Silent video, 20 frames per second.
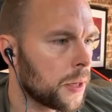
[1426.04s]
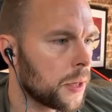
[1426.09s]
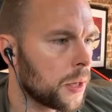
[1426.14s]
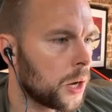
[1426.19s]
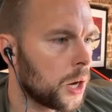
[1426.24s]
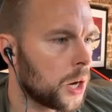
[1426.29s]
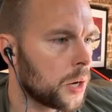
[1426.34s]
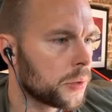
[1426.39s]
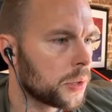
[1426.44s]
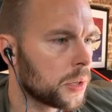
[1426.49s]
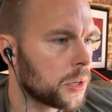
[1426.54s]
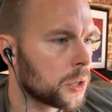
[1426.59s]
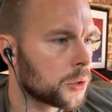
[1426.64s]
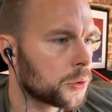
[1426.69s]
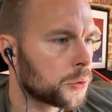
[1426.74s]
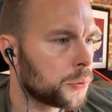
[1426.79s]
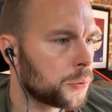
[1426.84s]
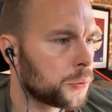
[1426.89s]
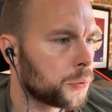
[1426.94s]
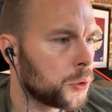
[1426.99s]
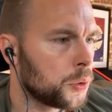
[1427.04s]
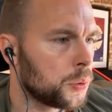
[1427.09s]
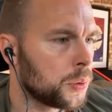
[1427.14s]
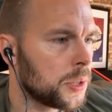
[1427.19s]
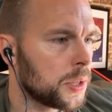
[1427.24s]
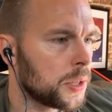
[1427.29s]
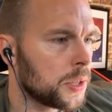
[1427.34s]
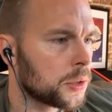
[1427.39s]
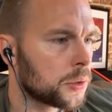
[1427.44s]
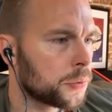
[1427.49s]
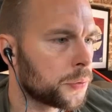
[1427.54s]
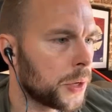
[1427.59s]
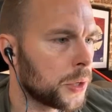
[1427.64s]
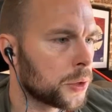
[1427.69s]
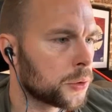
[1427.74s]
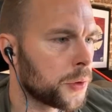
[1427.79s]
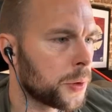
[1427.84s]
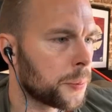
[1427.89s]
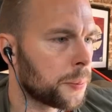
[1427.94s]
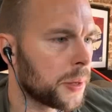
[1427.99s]
Over the last few years,
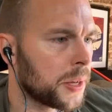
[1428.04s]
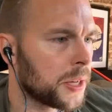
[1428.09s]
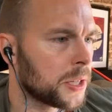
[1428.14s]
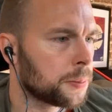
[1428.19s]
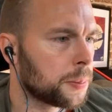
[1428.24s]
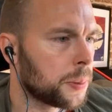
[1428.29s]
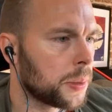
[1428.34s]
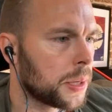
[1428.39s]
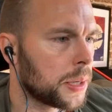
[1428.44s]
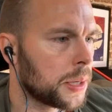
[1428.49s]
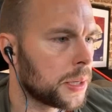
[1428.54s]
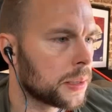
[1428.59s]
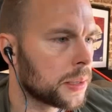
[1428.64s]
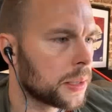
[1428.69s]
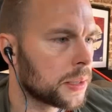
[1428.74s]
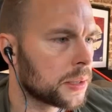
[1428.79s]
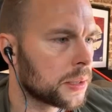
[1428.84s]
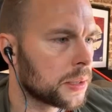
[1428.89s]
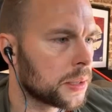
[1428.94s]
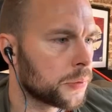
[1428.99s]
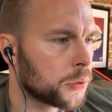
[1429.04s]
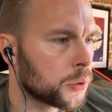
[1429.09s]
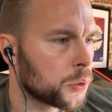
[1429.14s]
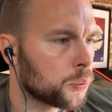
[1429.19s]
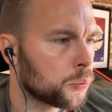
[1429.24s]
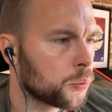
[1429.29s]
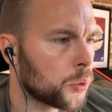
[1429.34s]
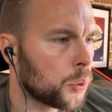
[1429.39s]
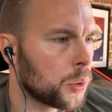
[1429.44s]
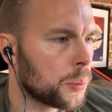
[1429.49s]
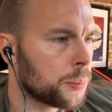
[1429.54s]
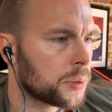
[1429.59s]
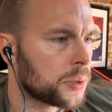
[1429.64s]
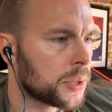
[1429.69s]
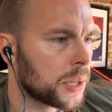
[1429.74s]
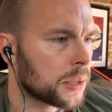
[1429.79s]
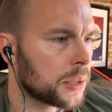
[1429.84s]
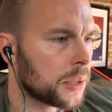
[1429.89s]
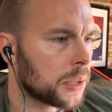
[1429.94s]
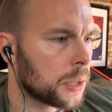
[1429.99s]
financial fair play has played a significant role in
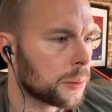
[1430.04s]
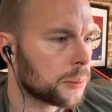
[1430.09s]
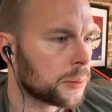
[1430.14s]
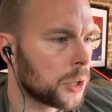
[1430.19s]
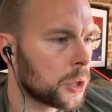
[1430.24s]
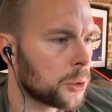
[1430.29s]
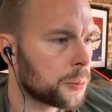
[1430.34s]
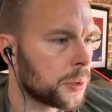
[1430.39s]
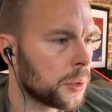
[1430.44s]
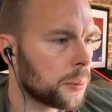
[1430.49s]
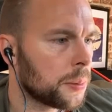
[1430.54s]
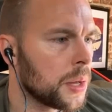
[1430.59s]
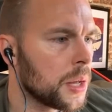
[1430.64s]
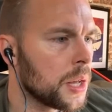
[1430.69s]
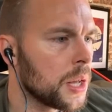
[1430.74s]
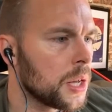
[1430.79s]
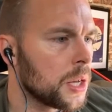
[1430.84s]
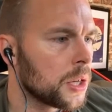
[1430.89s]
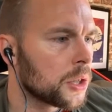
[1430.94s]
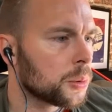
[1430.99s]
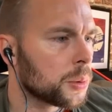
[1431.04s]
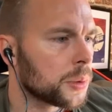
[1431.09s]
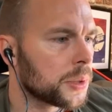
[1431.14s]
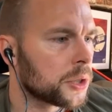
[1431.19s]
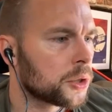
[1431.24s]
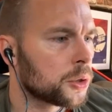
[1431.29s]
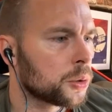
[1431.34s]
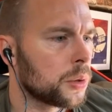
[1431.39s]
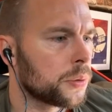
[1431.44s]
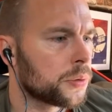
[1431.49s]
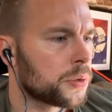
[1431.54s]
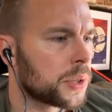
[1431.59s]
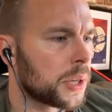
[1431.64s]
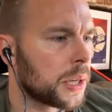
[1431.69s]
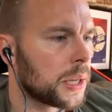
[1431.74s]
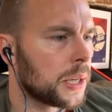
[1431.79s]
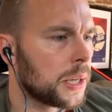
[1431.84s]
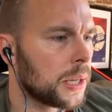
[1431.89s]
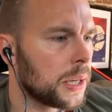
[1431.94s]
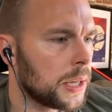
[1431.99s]
protecting clubs and helping them. So what they're sort of
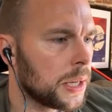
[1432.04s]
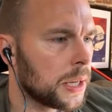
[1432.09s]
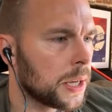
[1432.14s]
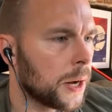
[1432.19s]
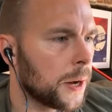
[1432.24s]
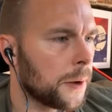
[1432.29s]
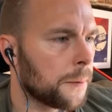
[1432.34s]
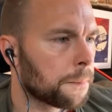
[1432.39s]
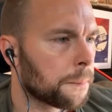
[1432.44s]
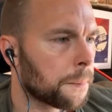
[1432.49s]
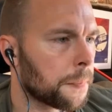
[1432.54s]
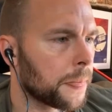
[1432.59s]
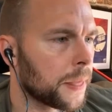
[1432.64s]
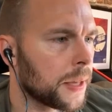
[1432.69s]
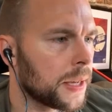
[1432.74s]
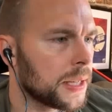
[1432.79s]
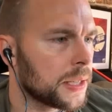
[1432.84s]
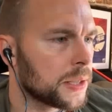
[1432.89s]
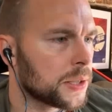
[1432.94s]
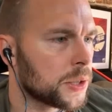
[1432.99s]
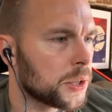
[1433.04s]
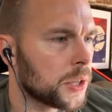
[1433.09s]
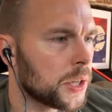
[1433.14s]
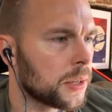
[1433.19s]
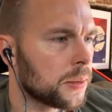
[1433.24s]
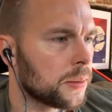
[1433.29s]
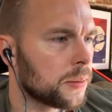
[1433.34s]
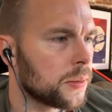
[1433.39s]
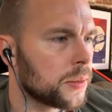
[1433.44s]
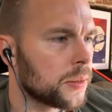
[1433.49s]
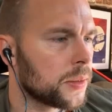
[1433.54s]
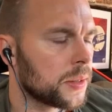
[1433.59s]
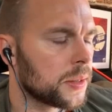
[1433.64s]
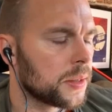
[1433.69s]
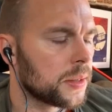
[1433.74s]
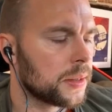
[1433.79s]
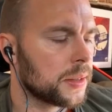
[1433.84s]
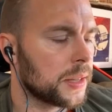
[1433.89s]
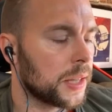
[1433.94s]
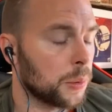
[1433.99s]
saying here is that
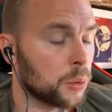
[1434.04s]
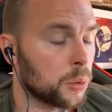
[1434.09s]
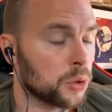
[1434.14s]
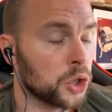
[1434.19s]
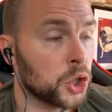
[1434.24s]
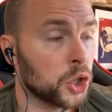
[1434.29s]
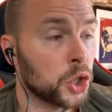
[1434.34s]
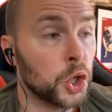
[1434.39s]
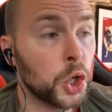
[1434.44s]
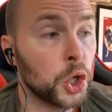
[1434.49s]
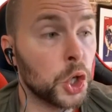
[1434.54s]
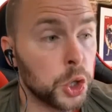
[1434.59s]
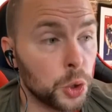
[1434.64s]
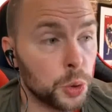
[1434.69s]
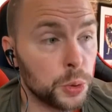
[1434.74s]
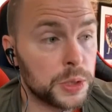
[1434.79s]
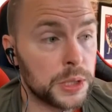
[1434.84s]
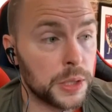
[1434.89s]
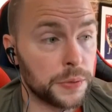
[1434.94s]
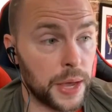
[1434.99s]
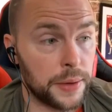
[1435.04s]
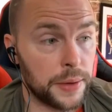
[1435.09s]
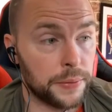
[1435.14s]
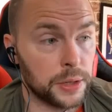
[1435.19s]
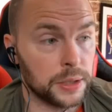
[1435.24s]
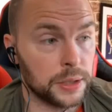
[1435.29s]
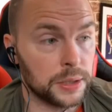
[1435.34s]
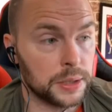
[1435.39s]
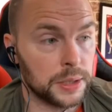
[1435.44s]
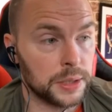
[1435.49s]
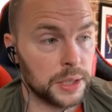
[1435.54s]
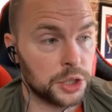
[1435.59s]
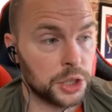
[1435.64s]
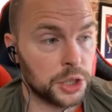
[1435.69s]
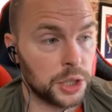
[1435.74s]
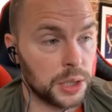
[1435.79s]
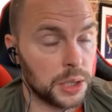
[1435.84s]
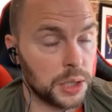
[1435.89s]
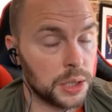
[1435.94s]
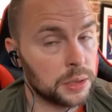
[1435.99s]
there wasn't conclusive evidence that they
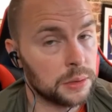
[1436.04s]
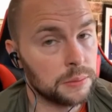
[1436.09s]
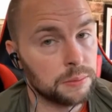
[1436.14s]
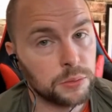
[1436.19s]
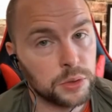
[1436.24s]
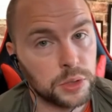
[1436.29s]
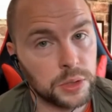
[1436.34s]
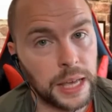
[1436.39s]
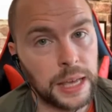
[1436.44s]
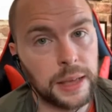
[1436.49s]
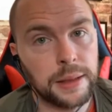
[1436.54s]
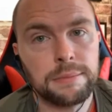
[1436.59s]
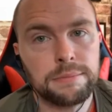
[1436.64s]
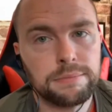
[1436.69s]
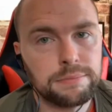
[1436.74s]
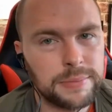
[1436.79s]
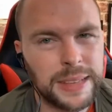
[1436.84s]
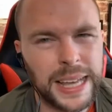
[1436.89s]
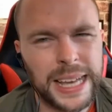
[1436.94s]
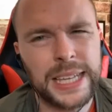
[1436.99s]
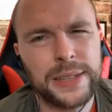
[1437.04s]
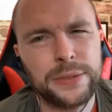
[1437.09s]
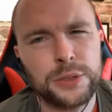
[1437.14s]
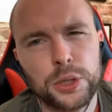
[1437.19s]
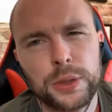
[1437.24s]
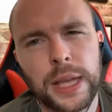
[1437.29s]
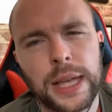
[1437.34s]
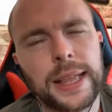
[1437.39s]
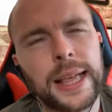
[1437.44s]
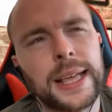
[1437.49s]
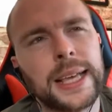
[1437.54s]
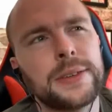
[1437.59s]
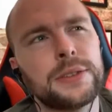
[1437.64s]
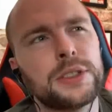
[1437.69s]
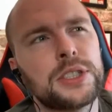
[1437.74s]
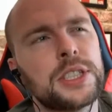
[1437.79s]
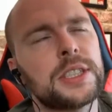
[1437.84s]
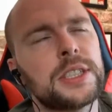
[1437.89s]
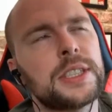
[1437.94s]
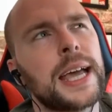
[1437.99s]
cheated. So that
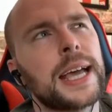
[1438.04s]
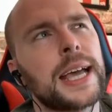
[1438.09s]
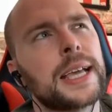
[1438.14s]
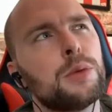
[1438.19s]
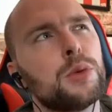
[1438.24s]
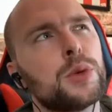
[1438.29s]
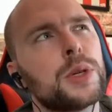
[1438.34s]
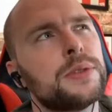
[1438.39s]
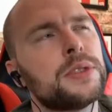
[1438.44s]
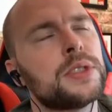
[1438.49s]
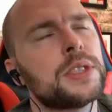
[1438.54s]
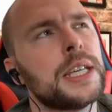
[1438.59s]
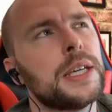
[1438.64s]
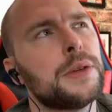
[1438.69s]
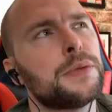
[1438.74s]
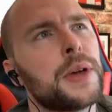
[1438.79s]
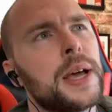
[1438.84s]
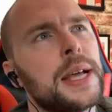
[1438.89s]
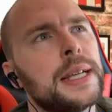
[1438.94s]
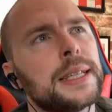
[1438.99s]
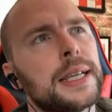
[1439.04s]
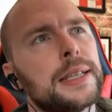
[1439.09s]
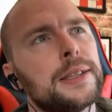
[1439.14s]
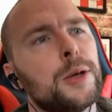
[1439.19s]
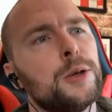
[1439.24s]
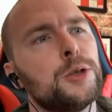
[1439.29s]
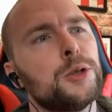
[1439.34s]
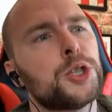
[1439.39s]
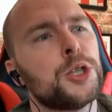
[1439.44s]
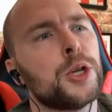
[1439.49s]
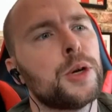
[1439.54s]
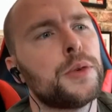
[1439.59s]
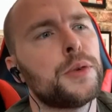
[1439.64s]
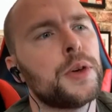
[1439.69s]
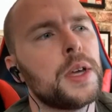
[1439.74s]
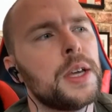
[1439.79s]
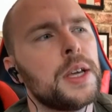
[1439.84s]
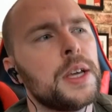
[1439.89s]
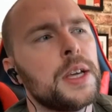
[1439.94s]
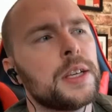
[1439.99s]
will give City fans that notion of
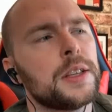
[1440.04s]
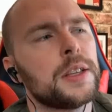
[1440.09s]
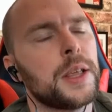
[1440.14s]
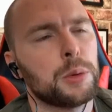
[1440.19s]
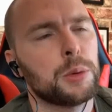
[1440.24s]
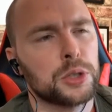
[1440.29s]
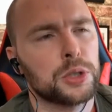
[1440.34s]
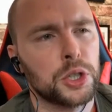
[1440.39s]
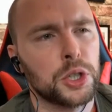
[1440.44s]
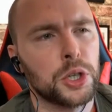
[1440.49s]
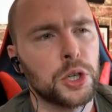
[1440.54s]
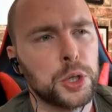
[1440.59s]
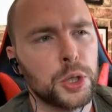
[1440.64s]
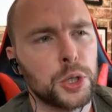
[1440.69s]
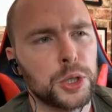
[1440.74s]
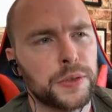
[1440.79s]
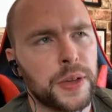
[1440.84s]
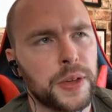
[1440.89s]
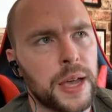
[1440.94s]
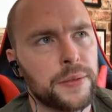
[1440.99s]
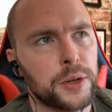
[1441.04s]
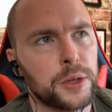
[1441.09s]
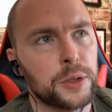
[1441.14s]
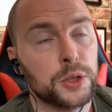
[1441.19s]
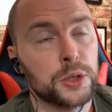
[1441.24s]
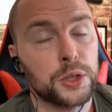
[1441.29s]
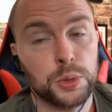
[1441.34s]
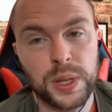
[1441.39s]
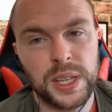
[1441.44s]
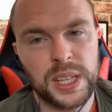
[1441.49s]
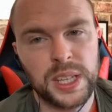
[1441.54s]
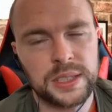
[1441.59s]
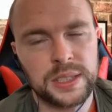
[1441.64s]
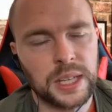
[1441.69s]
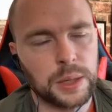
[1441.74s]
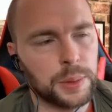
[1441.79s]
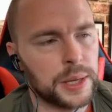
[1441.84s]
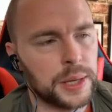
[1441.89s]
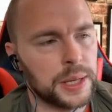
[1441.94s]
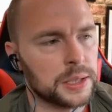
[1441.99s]
there wasn't conclusive evidence, so we're going to
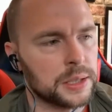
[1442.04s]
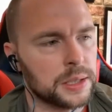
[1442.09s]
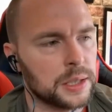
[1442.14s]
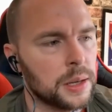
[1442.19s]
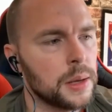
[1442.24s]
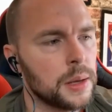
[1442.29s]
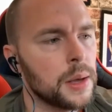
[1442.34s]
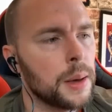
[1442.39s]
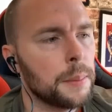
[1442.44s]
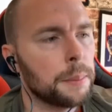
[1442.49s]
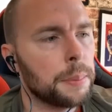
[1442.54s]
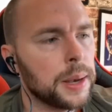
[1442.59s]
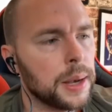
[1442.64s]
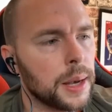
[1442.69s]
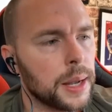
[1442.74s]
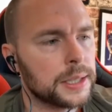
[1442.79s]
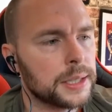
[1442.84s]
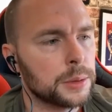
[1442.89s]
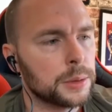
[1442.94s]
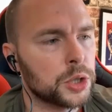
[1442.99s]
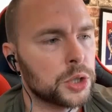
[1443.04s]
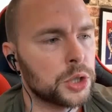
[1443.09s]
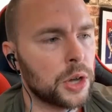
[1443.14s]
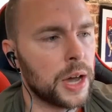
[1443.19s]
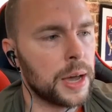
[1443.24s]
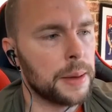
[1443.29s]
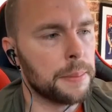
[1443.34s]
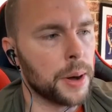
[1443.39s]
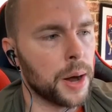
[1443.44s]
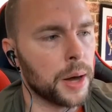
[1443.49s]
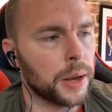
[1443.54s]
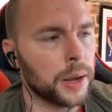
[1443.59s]
say we're innocent. Plus, it was time barred.